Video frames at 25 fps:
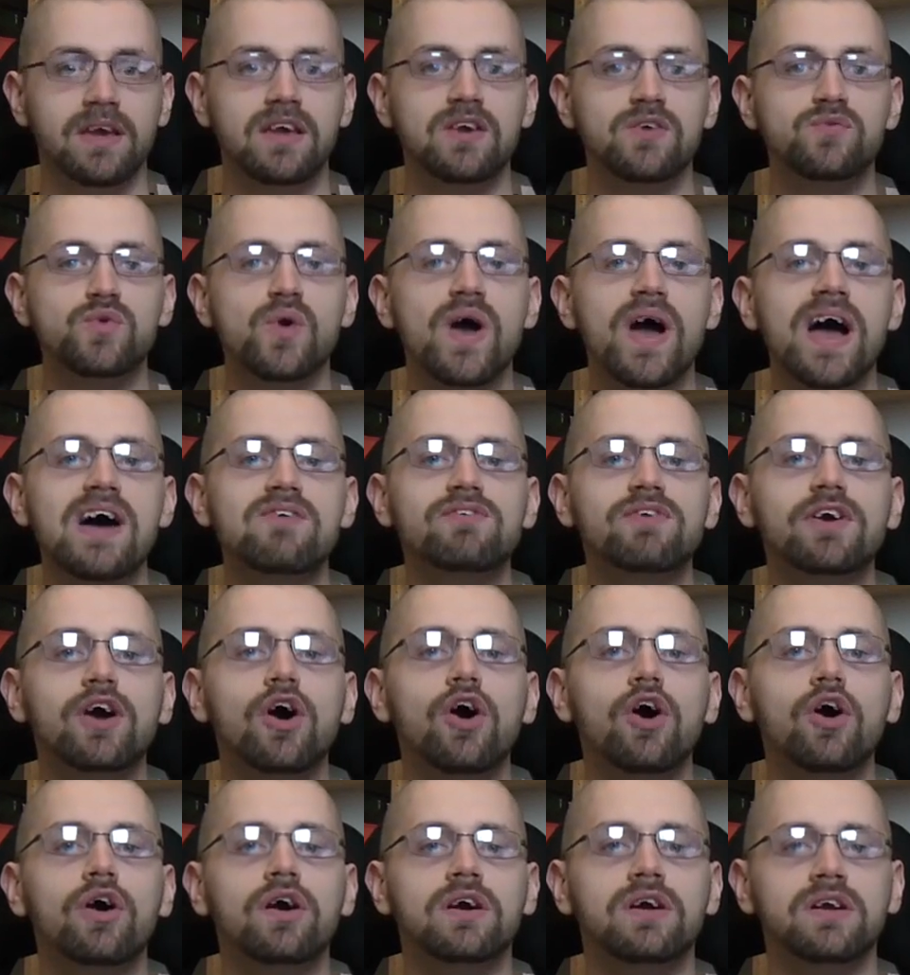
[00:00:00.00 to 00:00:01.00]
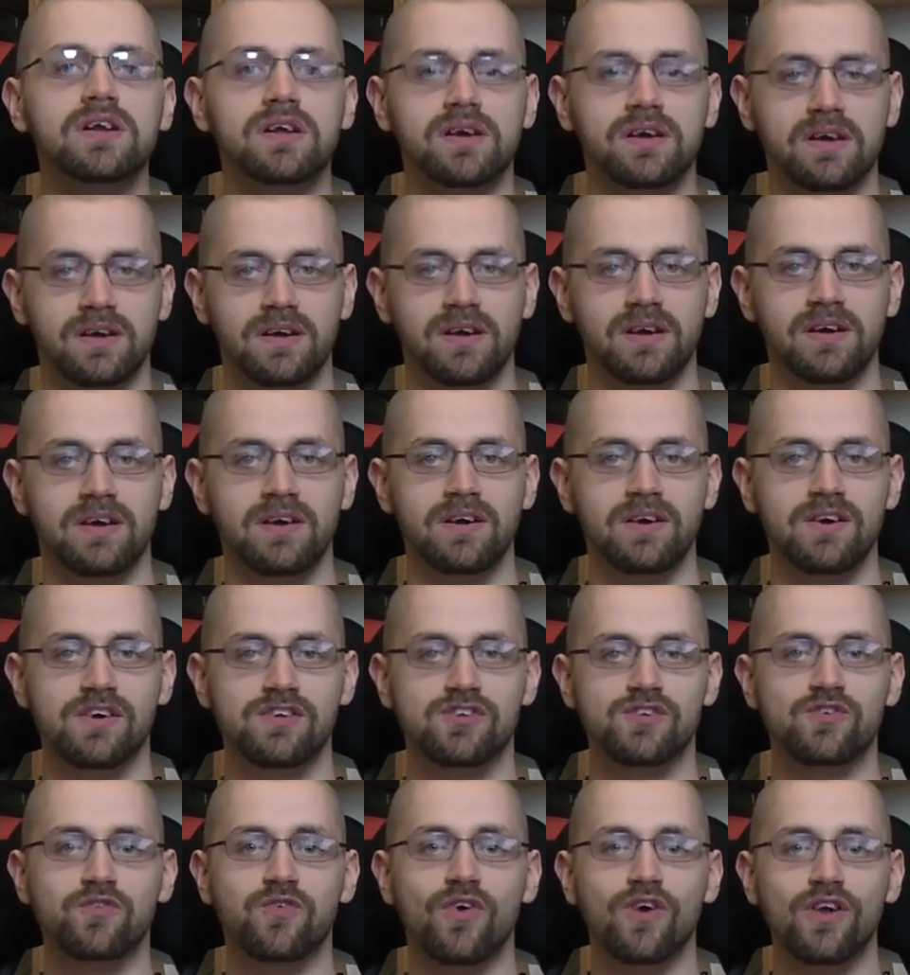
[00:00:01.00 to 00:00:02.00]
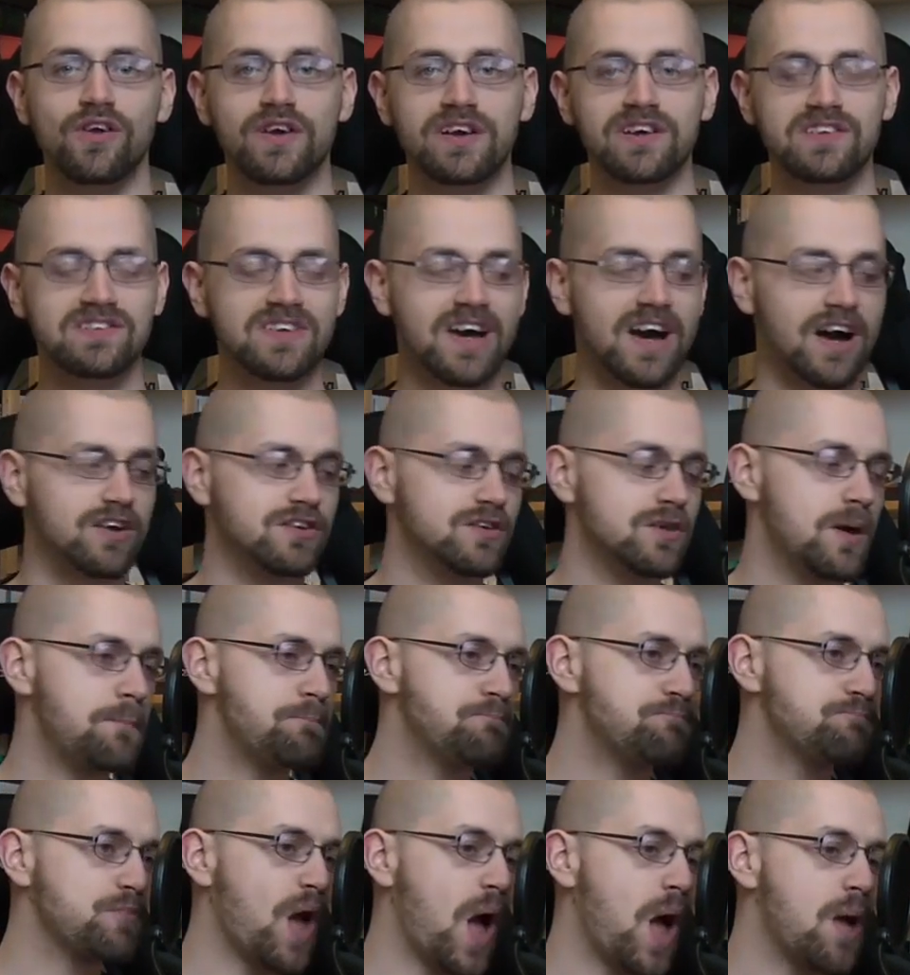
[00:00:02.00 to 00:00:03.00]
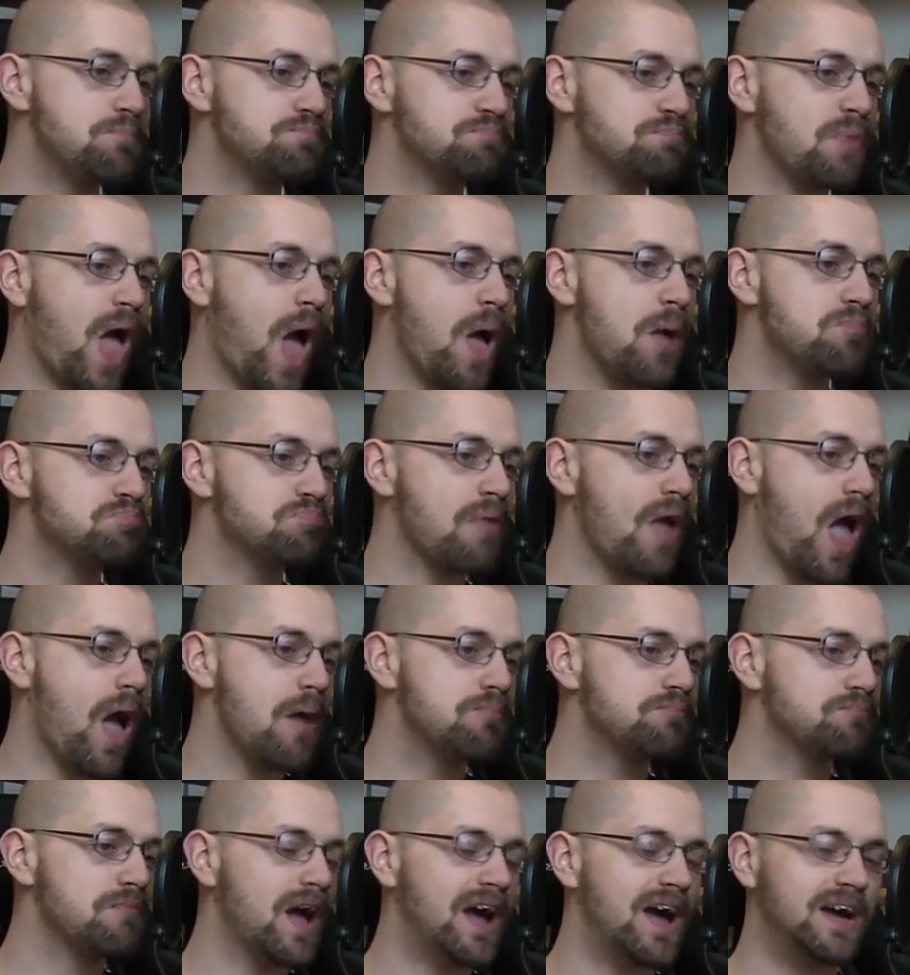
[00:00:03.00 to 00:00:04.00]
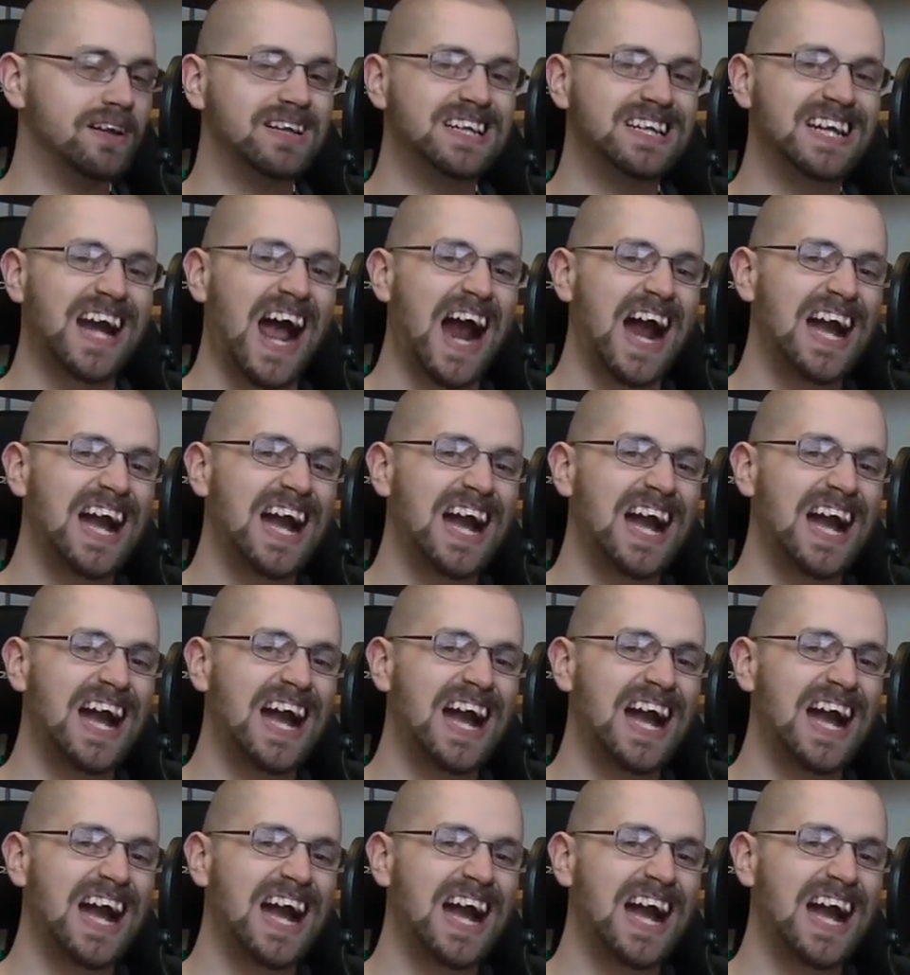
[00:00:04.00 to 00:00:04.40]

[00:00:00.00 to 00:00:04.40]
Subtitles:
If you ever heard the following sounds, and